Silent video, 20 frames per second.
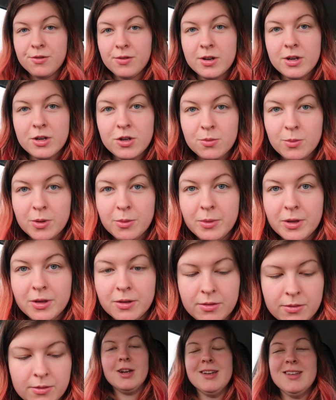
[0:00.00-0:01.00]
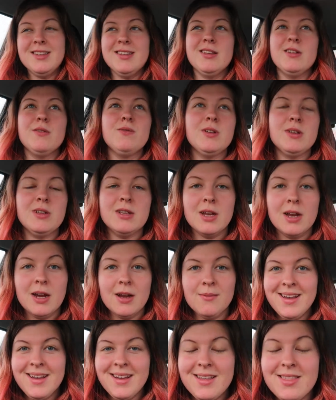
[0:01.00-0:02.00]
finished my meal and it's safe to
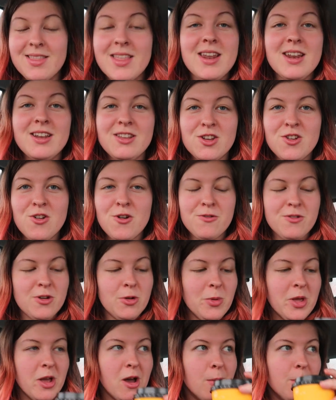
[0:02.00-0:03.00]
say that it did not fill me